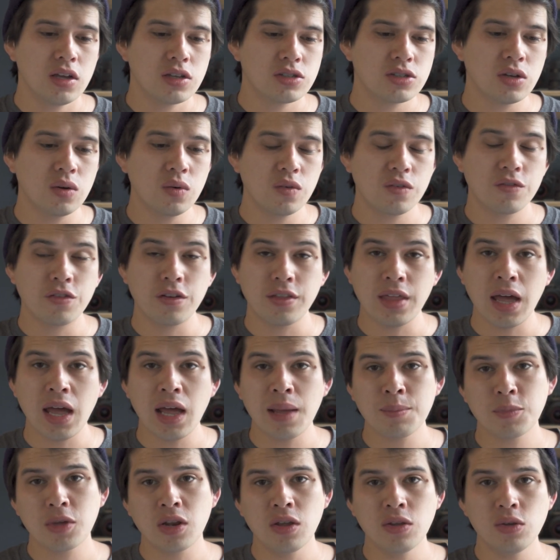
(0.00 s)
So for
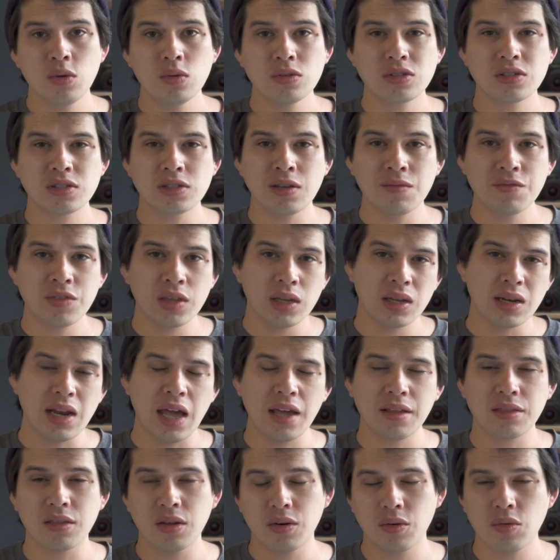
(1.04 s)
that I'm going to use something
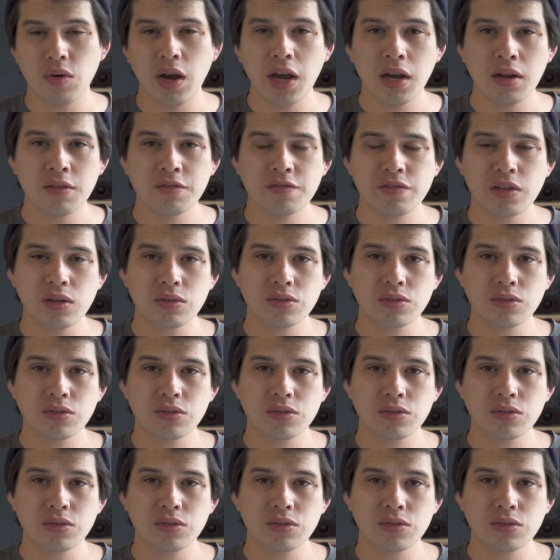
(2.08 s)
like the gradient